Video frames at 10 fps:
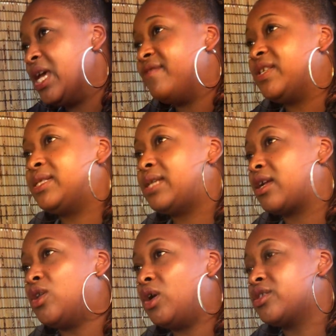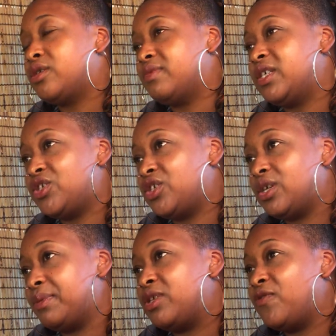If this is like a long-term
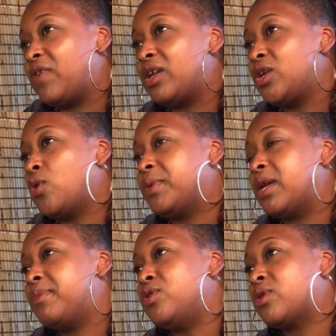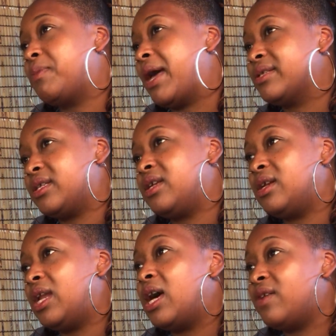relationship and you finally opened up a new capacity
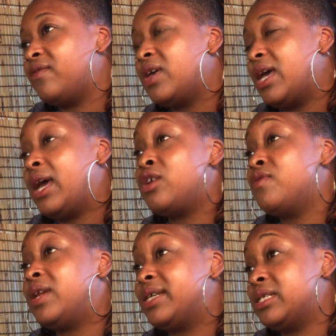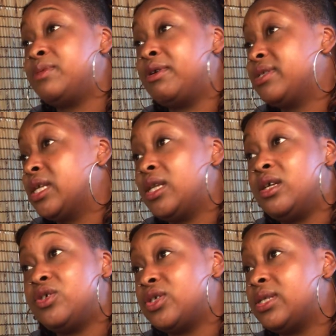to love and you realize this person
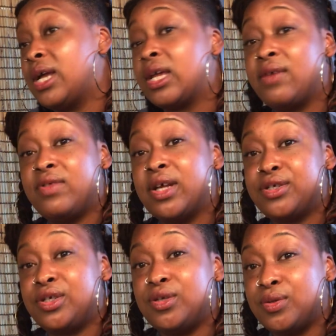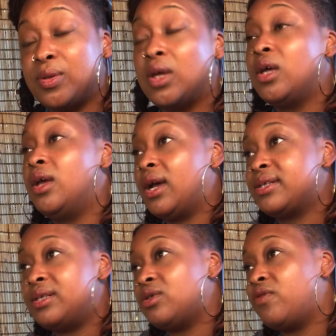is just not giving that to you, I
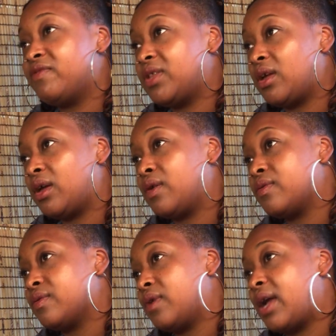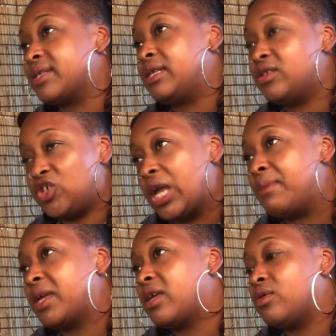could see the overthinking. I could see the
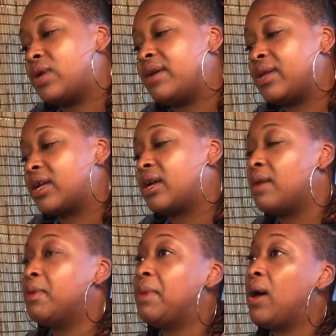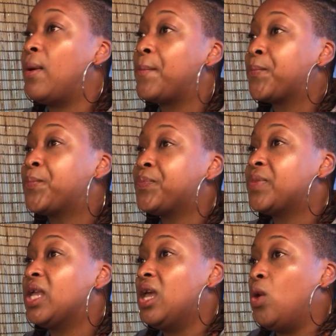shame and guilt, how that could come about.
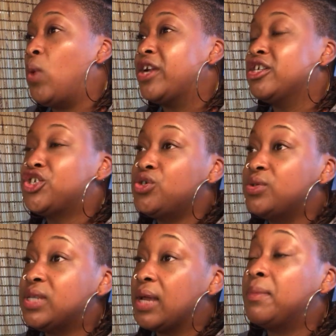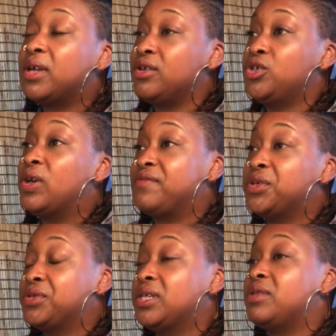Why you're choosing, but you have
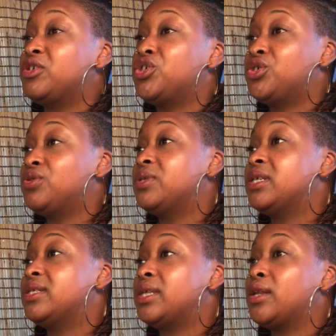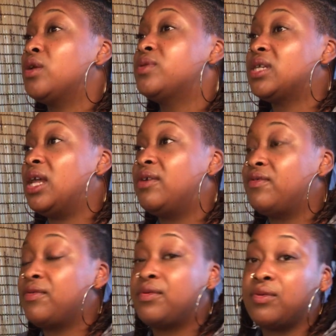to understand that you're choosing to say no to love.